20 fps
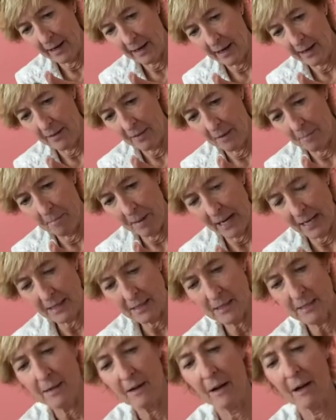the
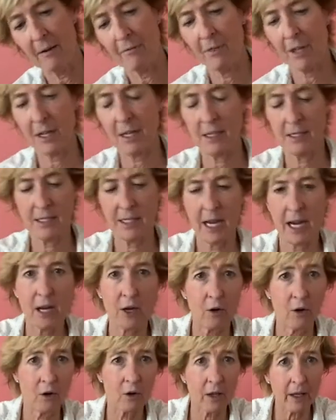base of the
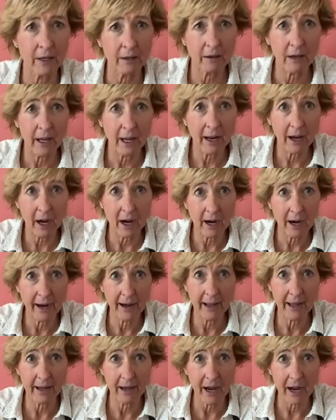container, like
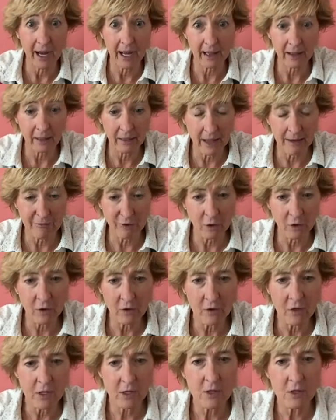at eye level.
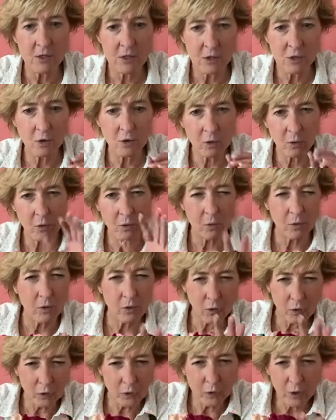So
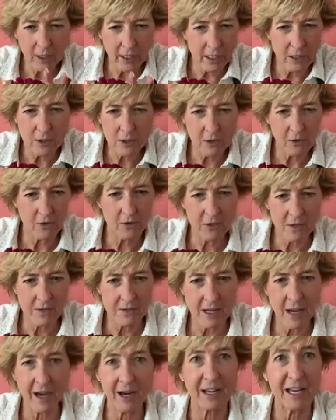look into the
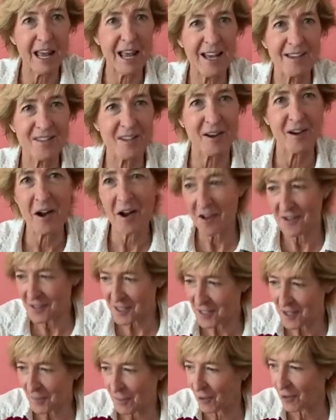design as a
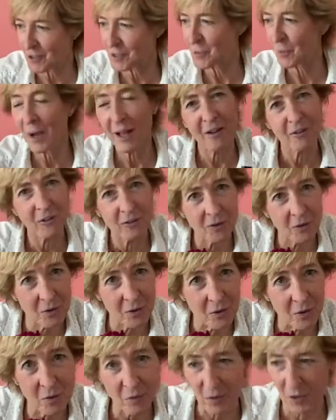customer as well, so
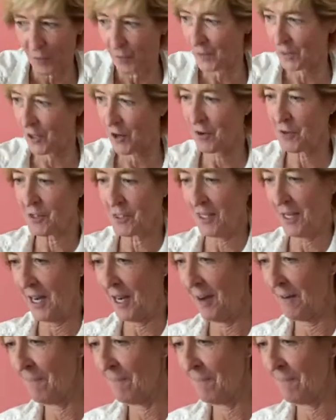you know what they're seeing.